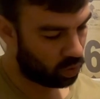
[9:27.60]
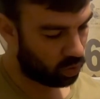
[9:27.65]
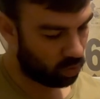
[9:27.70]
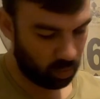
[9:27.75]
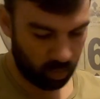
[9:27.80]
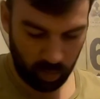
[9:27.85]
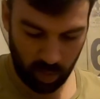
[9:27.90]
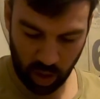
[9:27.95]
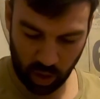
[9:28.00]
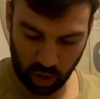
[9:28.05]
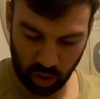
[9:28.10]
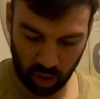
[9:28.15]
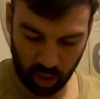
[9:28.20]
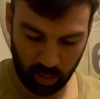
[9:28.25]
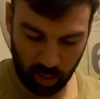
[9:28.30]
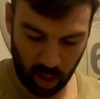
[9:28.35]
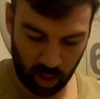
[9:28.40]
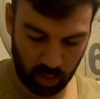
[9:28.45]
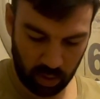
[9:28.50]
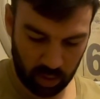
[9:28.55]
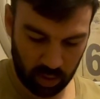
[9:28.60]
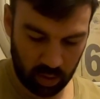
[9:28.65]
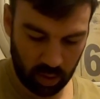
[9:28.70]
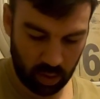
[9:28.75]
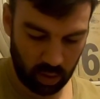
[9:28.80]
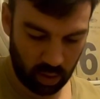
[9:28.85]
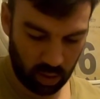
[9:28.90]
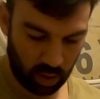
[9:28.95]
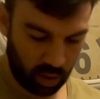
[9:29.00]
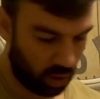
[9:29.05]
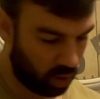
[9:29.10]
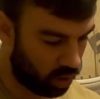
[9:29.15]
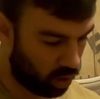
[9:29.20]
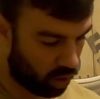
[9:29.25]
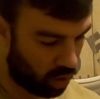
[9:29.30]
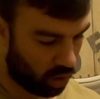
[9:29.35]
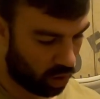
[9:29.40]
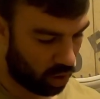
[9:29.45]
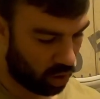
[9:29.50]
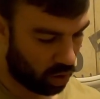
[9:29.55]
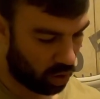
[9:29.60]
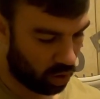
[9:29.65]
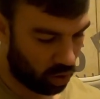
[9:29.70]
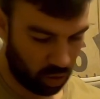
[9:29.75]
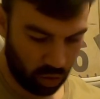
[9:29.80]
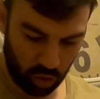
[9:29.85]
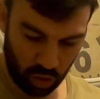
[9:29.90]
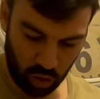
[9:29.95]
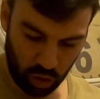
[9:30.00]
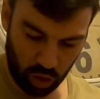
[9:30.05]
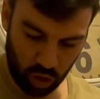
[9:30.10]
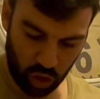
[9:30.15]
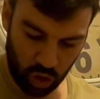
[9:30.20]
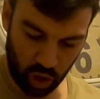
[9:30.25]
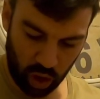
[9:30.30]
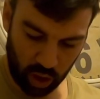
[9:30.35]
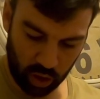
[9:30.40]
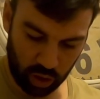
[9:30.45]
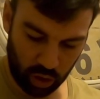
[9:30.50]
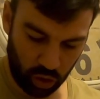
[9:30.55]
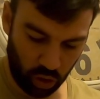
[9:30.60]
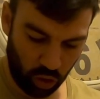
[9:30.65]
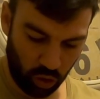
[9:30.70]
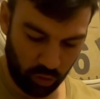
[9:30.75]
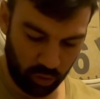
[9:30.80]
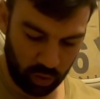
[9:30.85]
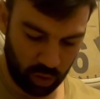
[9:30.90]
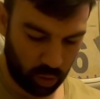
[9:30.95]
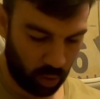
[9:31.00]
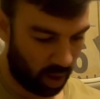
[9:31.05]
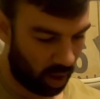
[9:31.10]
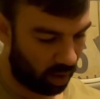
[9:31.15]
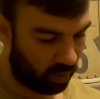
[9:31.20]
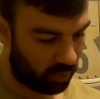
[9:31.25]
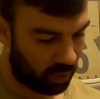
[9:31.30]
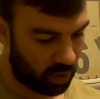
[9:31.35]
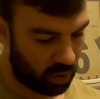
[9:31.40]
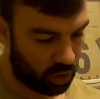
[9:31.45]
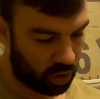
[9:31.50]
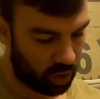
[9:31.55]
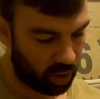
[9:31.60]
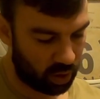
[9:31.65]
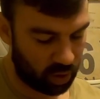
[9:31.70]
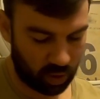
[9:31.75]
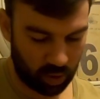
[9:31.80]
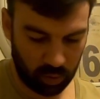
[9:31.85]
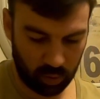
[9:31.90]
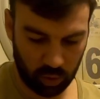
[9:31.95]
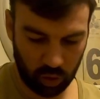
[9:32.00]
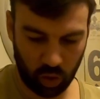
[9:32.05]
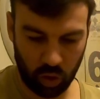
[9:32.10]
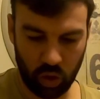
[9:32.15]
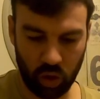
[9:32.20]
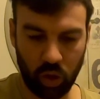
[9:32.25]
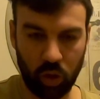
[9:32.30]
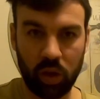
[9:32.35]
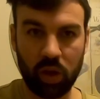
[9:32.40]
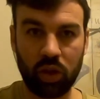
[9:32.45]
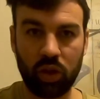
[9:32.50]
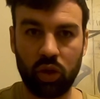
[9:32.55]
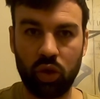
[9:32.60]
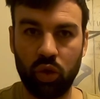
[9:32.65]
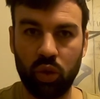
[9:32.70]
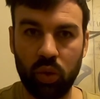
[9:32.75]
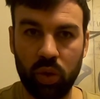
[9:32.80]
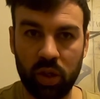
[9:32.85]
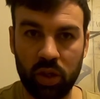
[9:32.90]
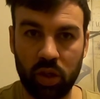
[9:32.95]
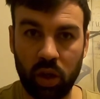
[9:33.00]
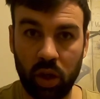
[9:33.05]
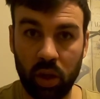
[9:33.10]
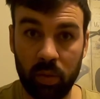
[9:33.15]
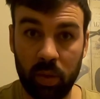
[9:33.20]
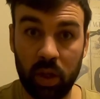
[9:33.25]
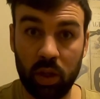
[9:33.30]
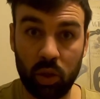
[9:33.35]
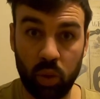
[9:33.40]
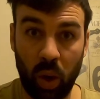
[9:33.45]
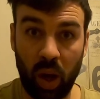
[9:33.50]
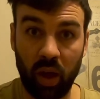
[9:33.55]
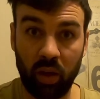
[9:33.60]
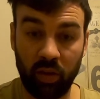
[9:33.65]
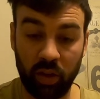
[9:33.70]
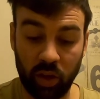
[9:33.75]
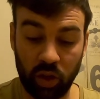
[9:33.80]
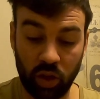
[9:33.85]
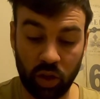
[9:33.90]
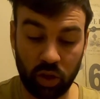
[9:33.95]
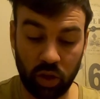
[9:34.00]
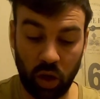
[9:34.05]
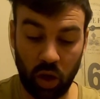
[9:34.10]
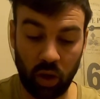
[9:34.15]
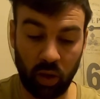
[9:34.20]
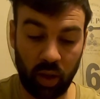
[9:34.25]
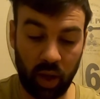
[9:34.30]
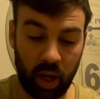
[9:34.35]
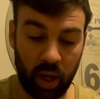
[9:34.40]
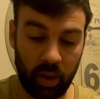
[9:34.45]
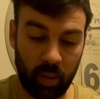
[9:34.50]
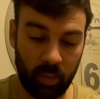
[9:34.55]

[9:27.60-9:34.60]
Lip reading: Measure him out, just over 12 inches. So you know your snood is going to be 12 inches long then.